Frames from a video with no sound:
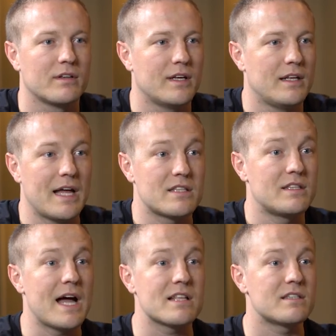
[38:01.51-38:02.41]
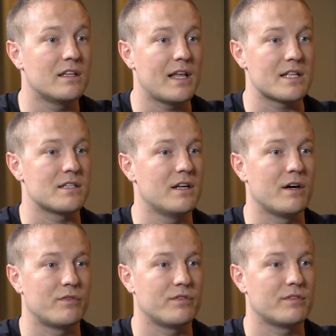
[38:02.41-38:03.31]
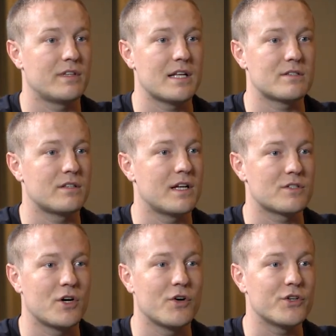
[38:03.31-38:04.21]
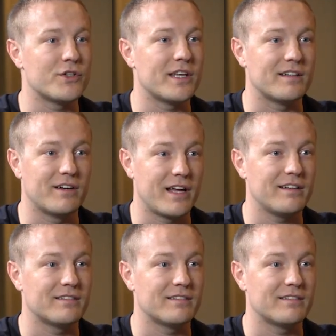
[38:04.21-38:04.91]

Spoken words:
And that's enough. That's all you need, right?